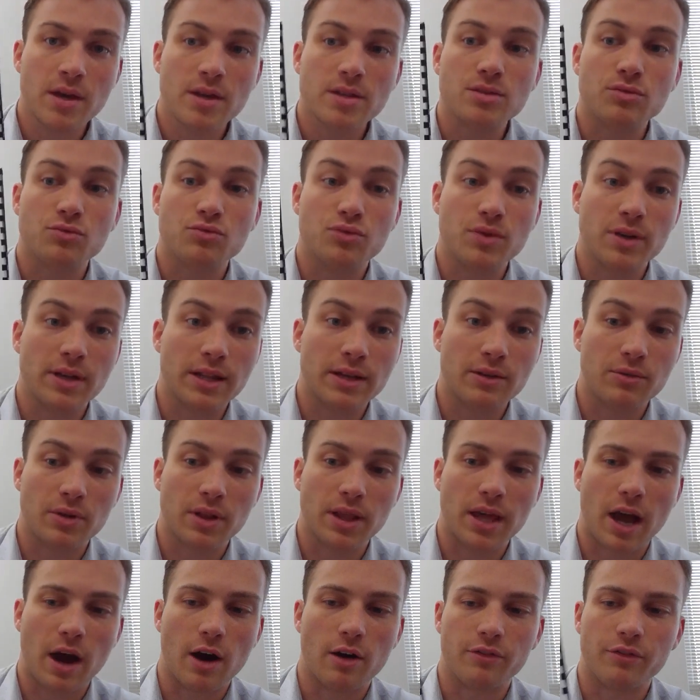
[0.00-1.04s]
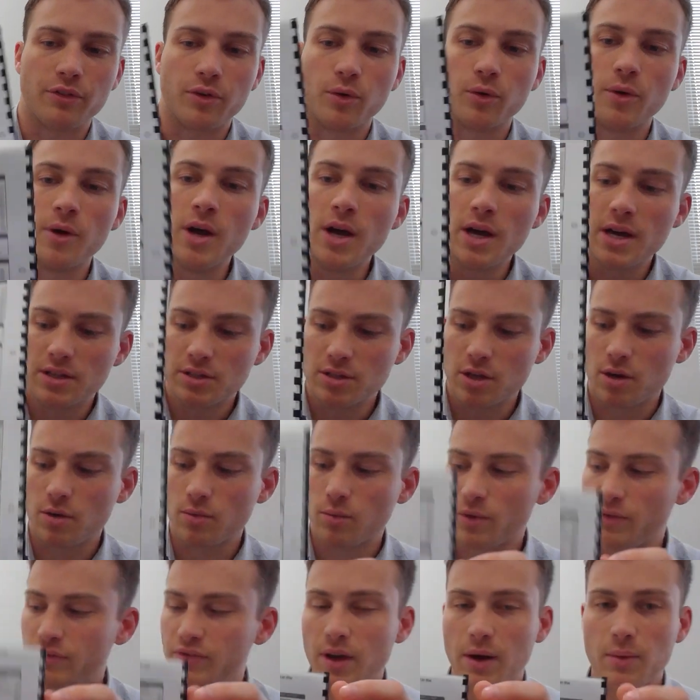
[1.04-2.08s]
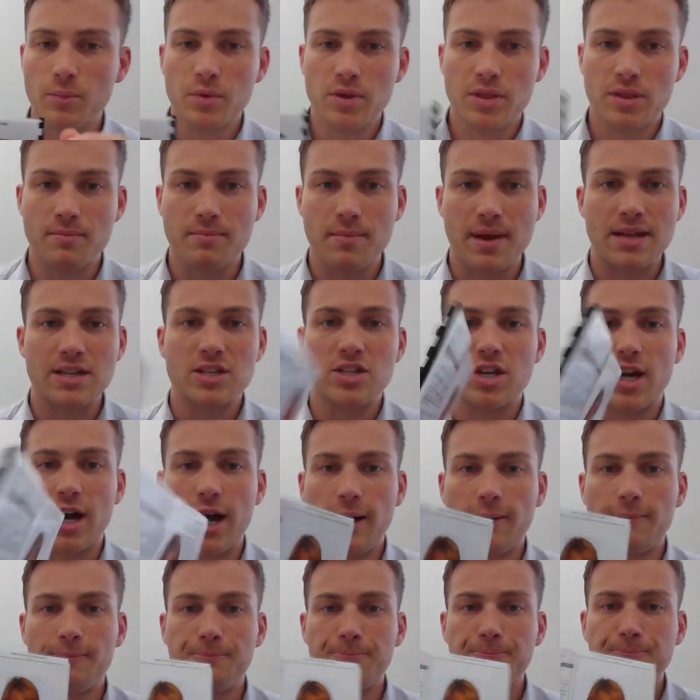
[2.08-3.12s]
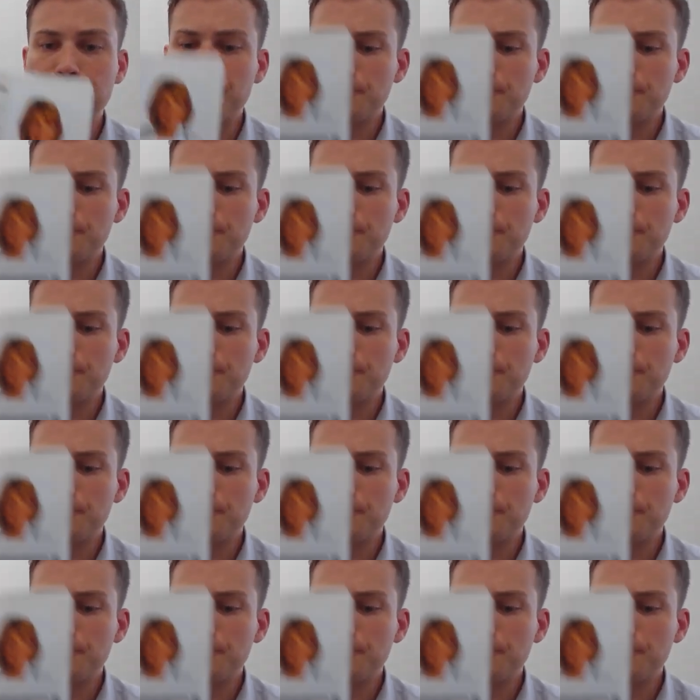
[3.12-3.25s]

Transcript: It's really, really helpful. So we've done with the med chart.